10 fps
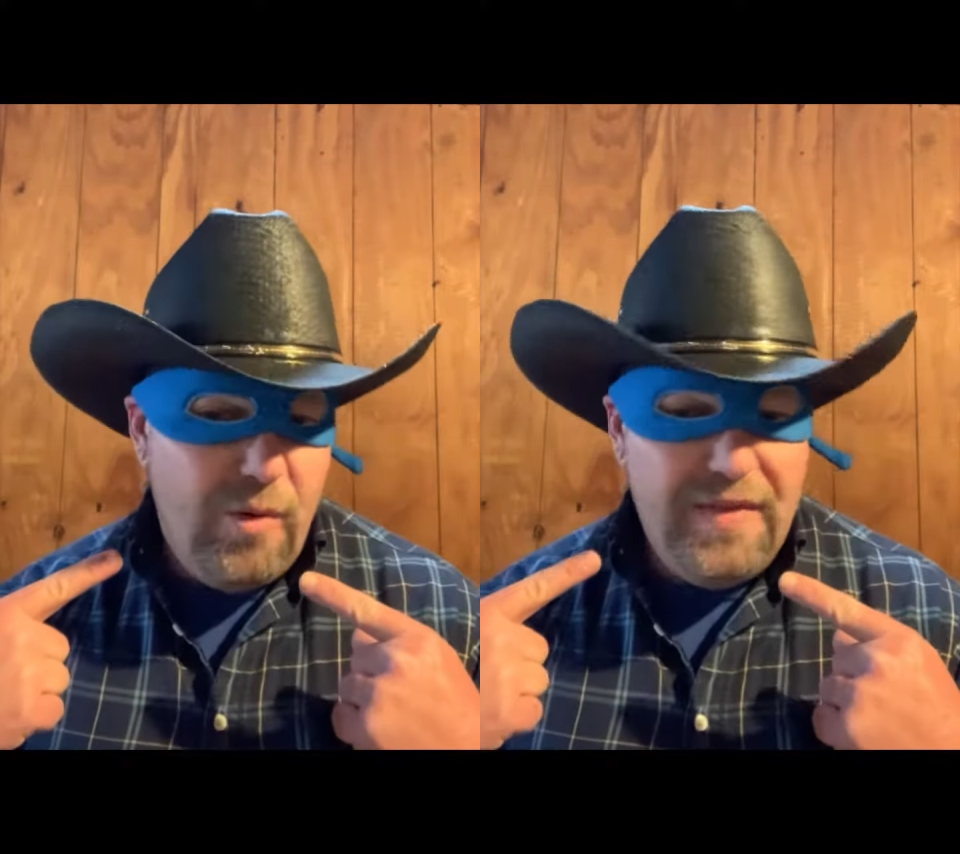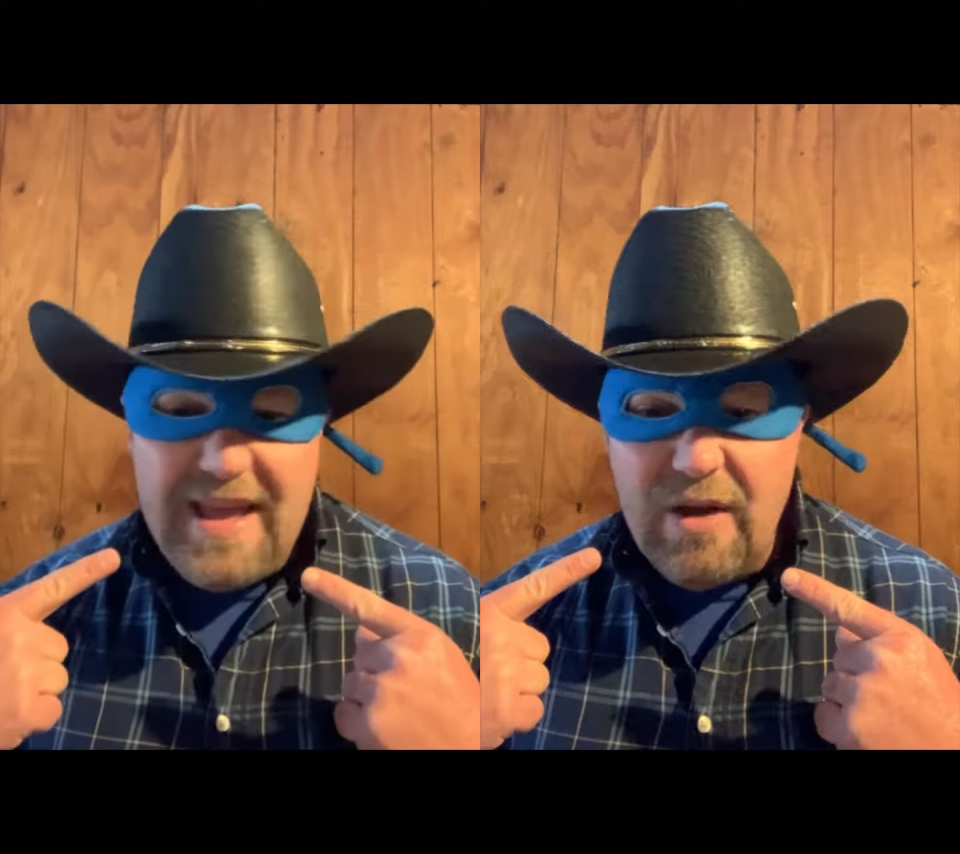
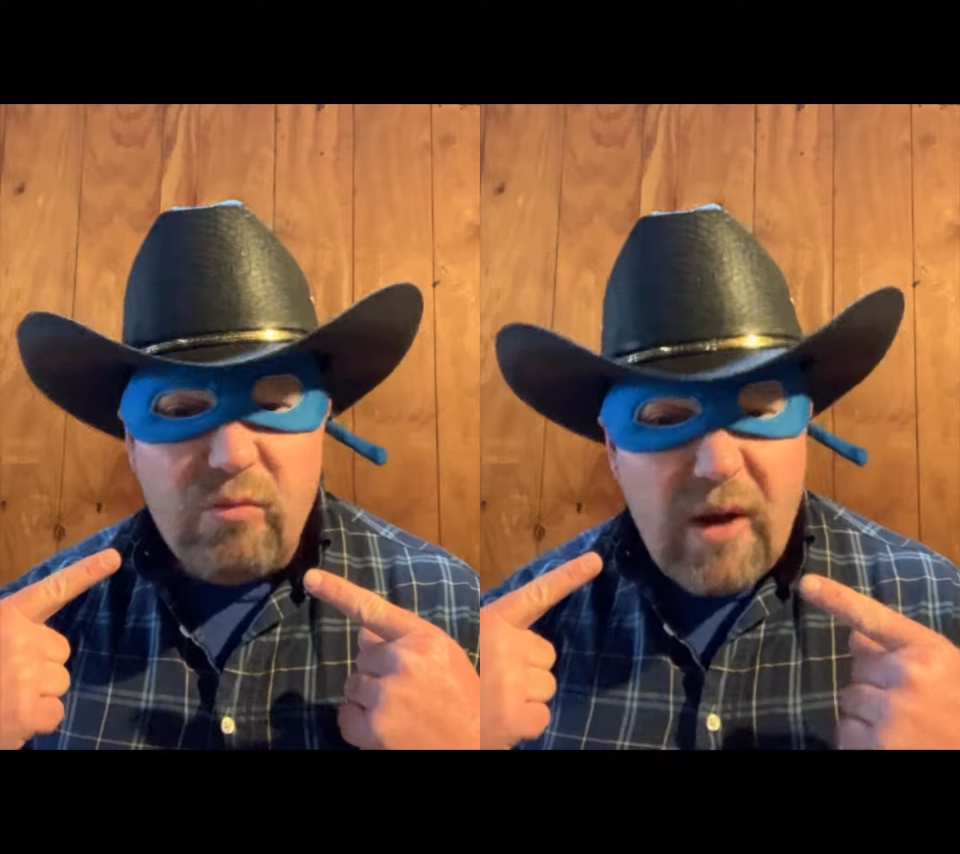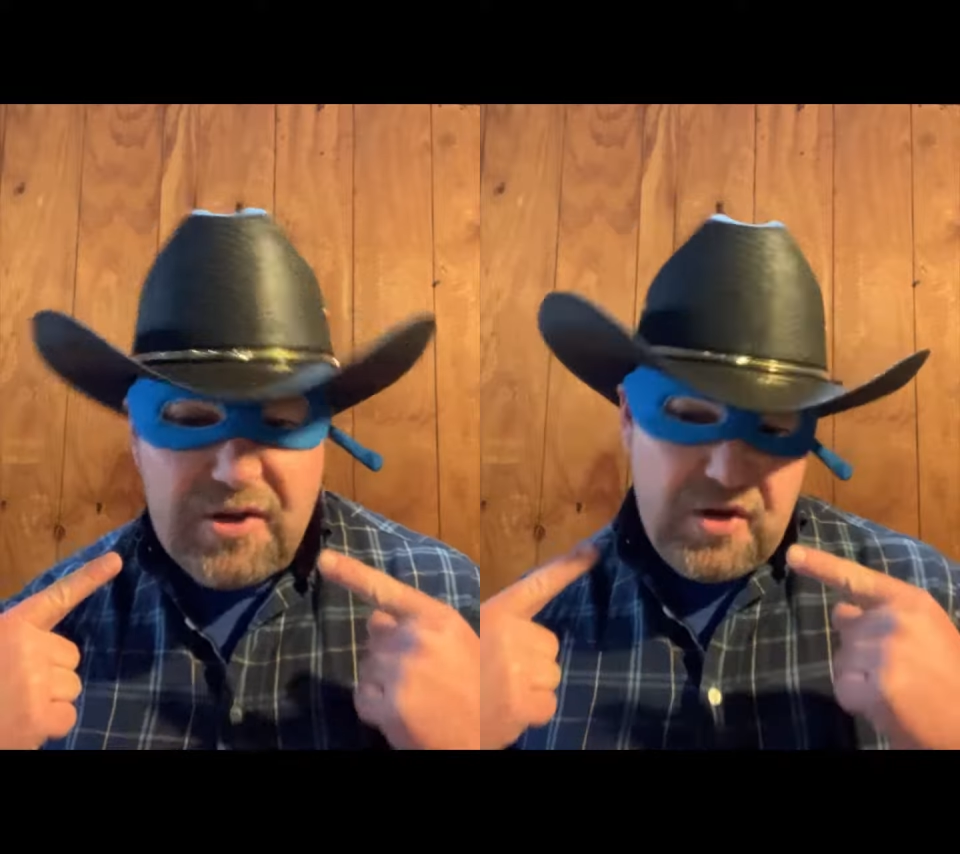the
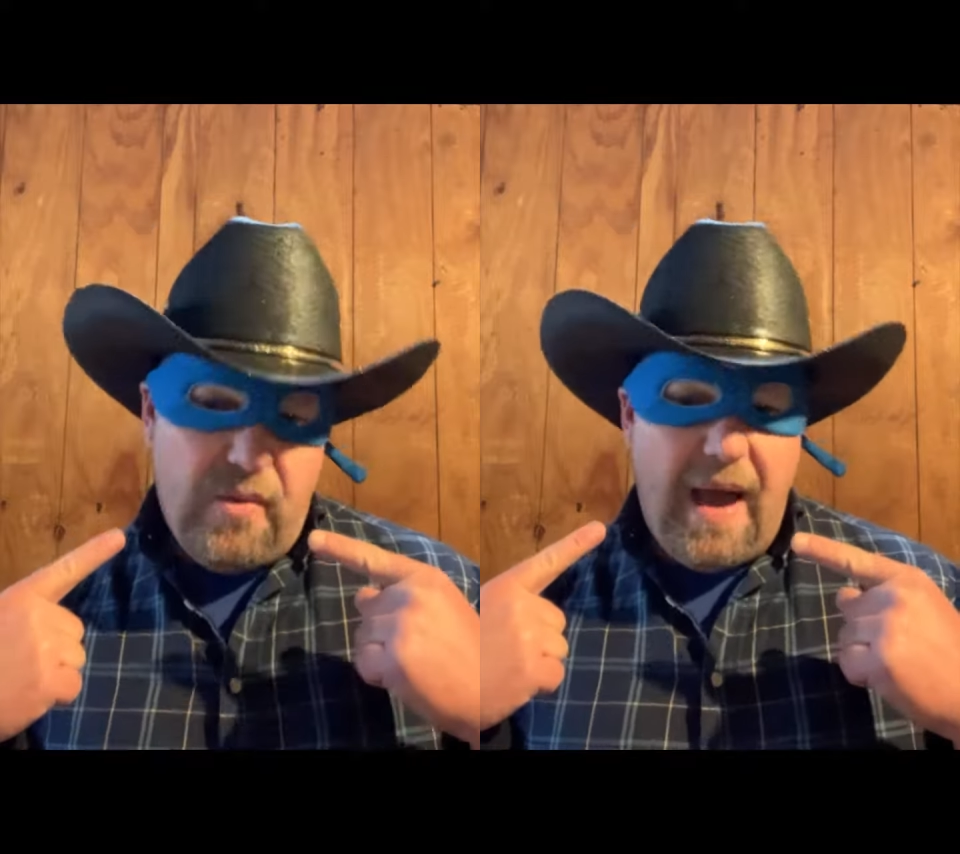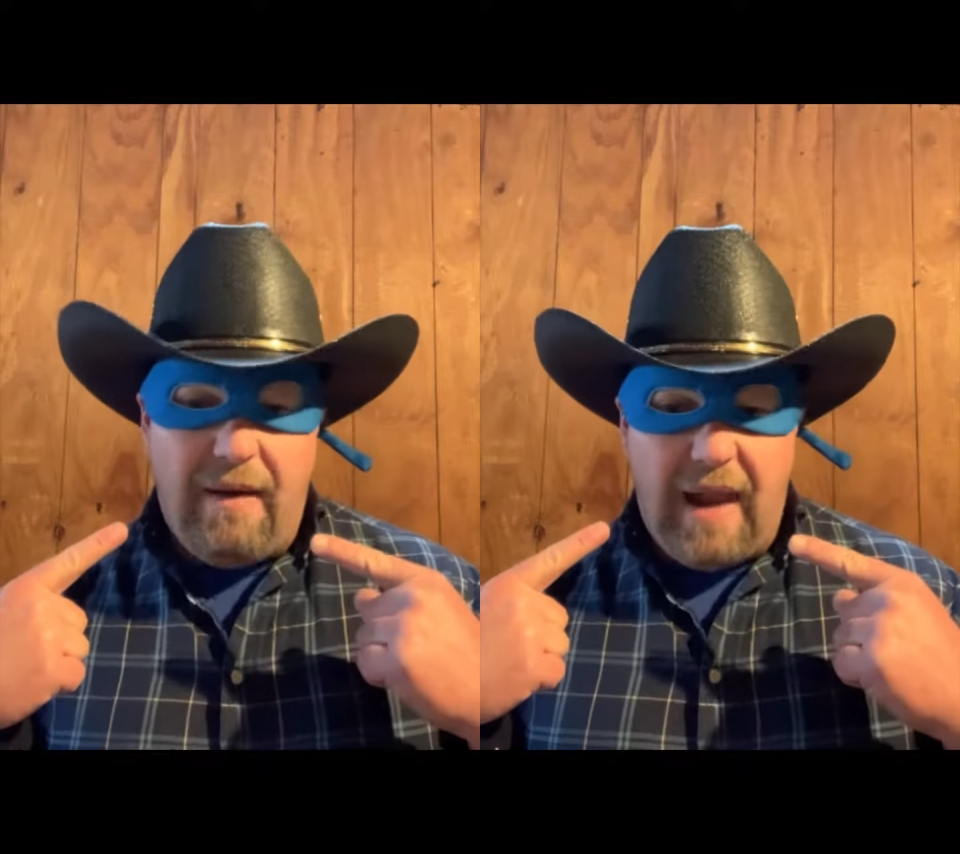original
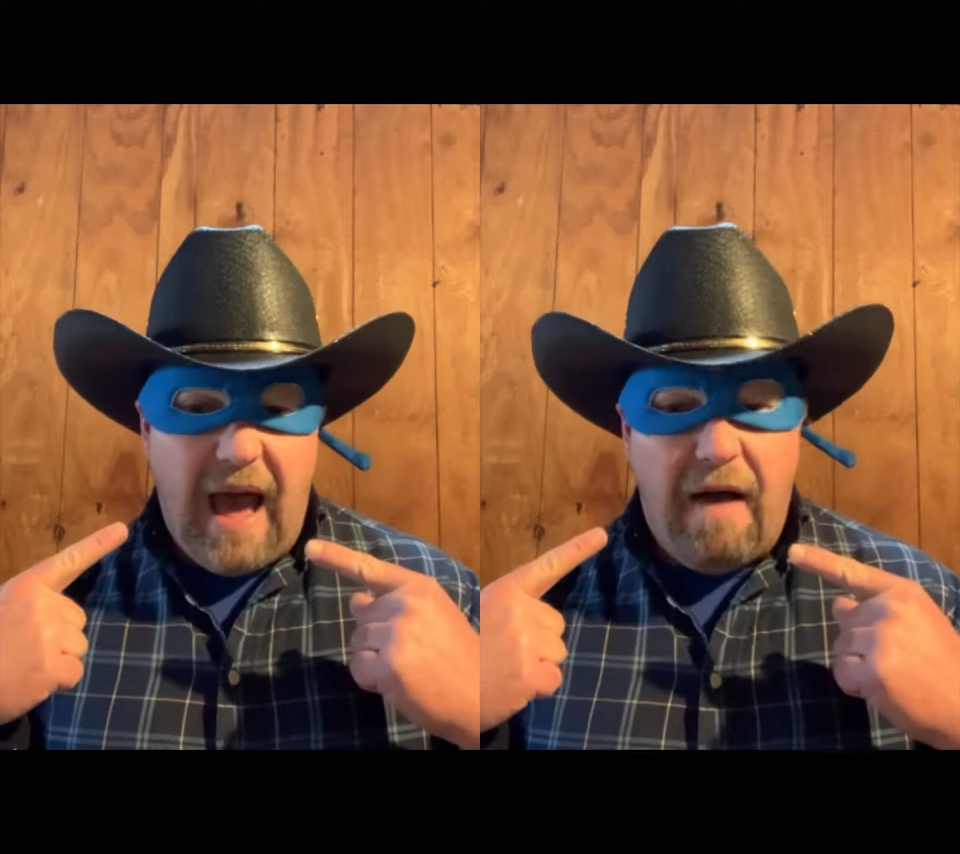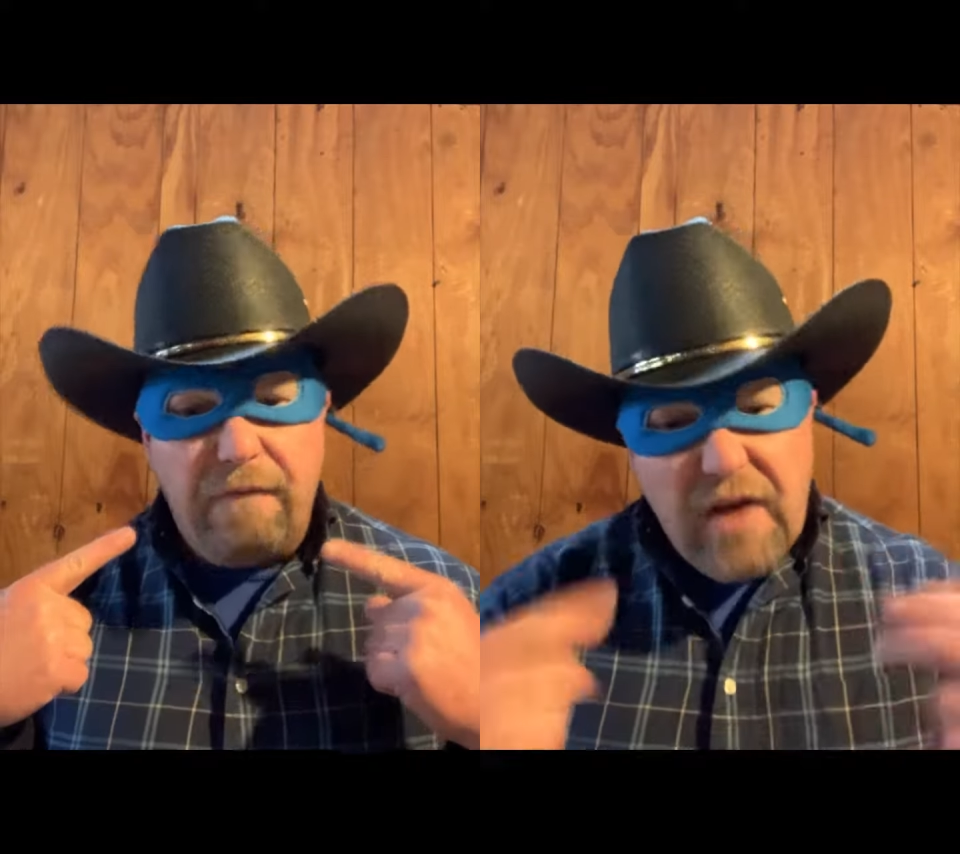
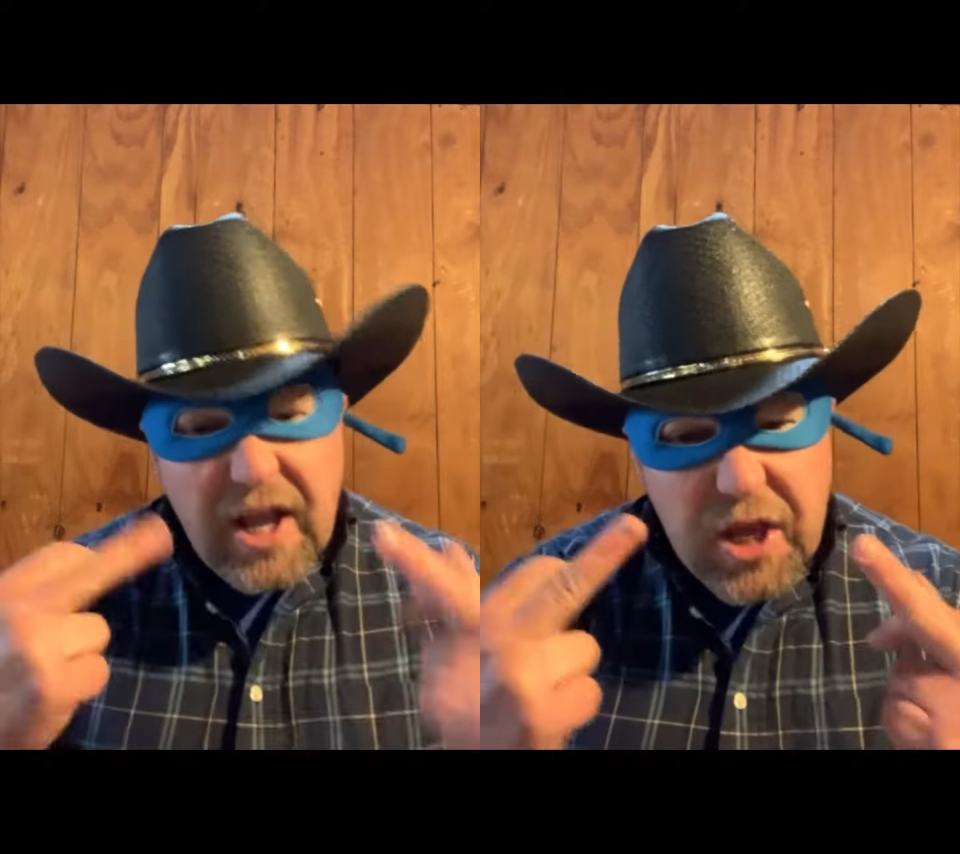outlaw. Fuck